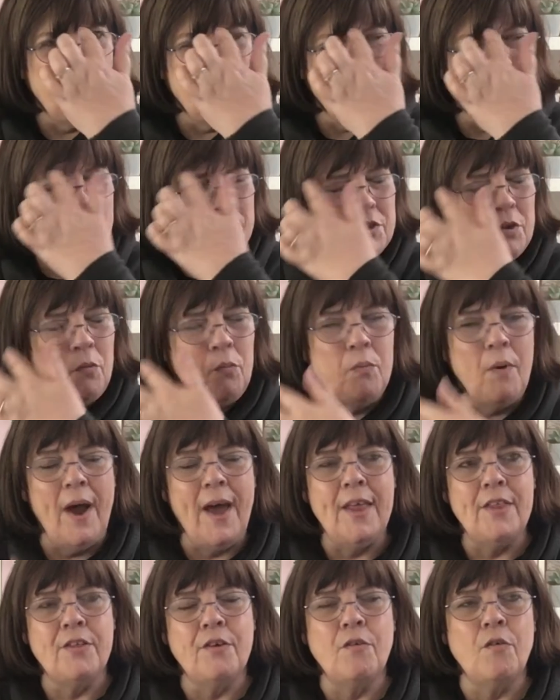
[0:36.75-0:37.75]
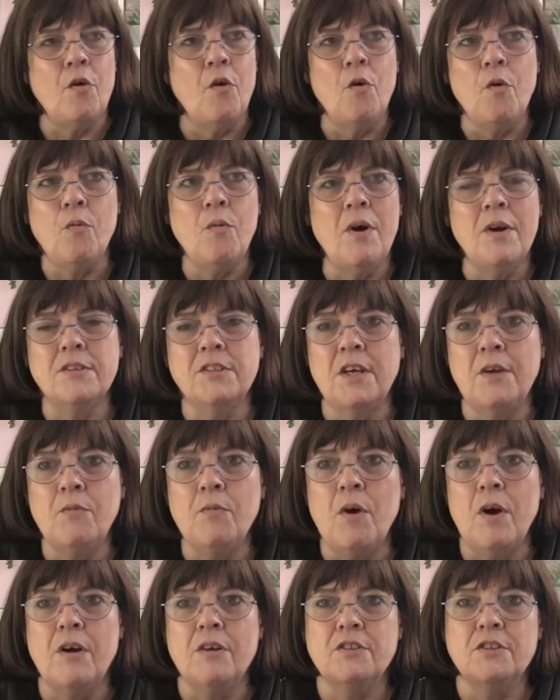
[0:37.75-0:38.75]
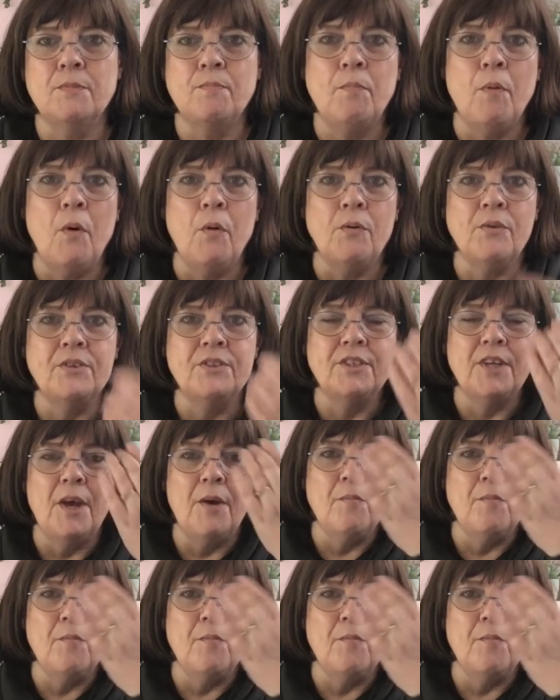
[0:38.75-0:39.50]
it was the weather or what it was, but